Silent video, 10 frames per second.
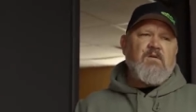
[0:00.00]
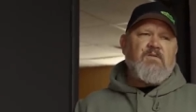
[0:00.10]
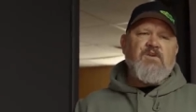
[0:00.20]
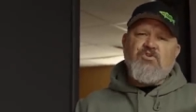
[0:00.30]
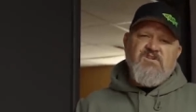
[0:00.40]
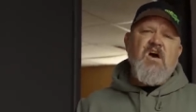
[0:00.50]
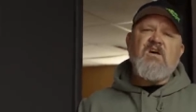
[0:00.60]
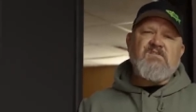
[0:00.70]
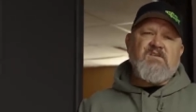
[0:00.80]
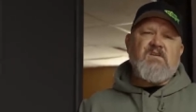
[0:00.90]
then you're
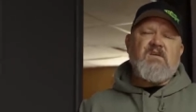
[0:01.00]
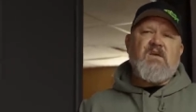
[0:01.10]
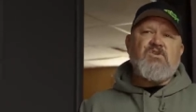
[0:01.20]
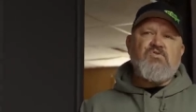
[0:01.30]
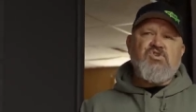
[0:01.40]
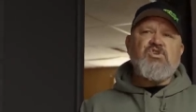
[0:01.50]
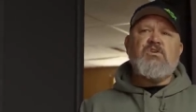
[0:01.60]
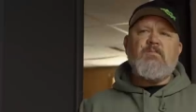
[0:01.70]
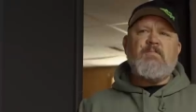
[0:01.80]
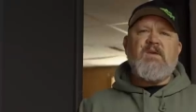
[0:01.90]
toxic and you
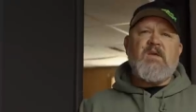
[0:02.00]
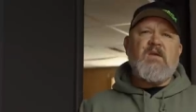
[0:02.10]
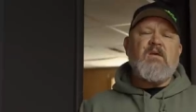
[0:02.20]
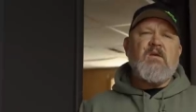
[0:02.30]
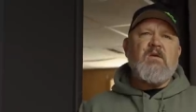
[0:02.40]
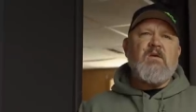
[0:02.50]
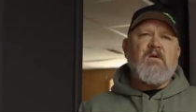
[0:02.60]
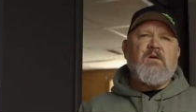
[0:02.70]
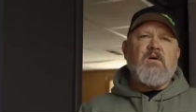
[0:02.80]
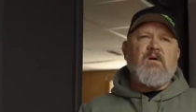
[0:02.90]
shouldn't be
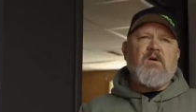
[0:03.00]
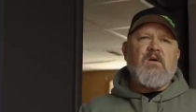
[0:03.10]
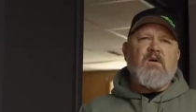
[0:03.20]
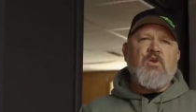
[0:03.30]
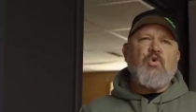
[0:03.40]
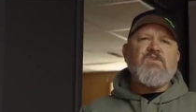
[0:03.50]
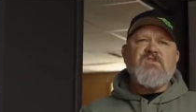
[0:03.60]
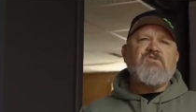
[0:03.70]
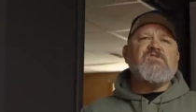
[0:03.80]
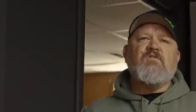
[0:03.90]
uh,
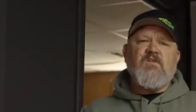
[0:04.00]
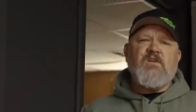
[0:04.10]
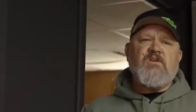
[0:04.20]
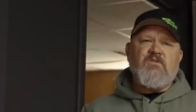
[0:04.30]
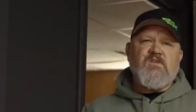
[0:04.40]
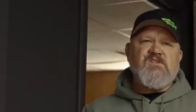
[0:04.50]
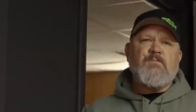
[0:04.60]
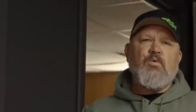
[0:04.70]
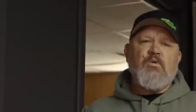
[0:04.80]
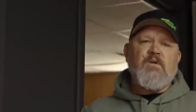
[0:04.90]
anointing yourself a leader in this
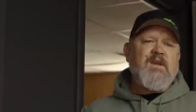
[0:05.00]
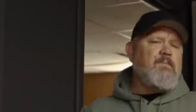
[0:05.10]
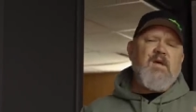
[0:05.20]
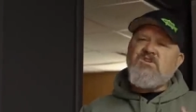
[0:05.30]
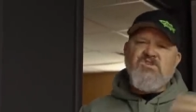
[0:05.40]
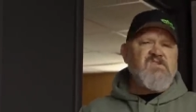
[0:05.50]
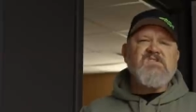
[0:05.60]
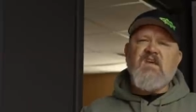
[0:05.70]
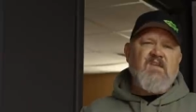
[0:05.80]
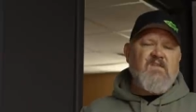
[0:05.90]
sport. And I'm not just
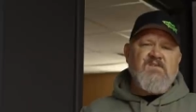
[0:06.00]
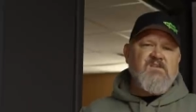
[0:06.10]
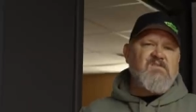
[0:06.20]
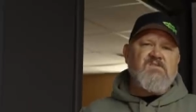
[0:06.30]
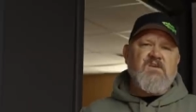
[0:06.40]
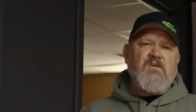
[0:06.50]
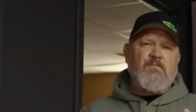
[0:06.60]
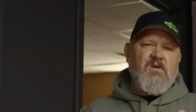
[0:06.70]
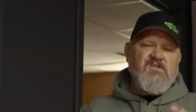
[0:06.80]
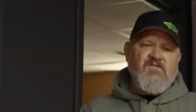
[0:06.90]
saying this because
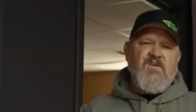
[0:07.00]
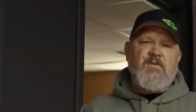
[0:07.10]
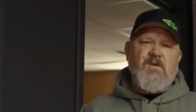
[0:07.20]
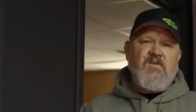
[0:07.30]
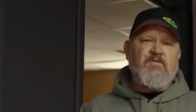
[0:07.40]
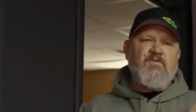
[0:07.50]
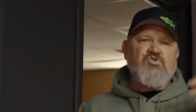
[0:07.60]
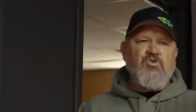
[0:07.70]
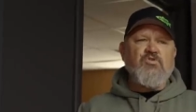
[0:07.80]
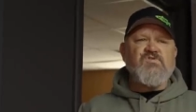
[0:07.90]
because of KBF and the
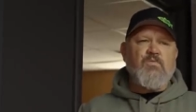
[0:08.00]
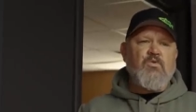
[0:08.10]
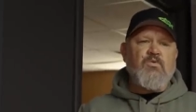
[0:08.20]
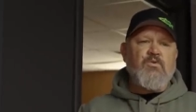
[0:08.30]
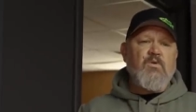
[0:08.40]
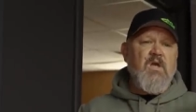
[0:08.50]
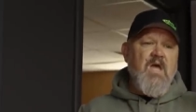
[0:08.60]
struggles that we're going through.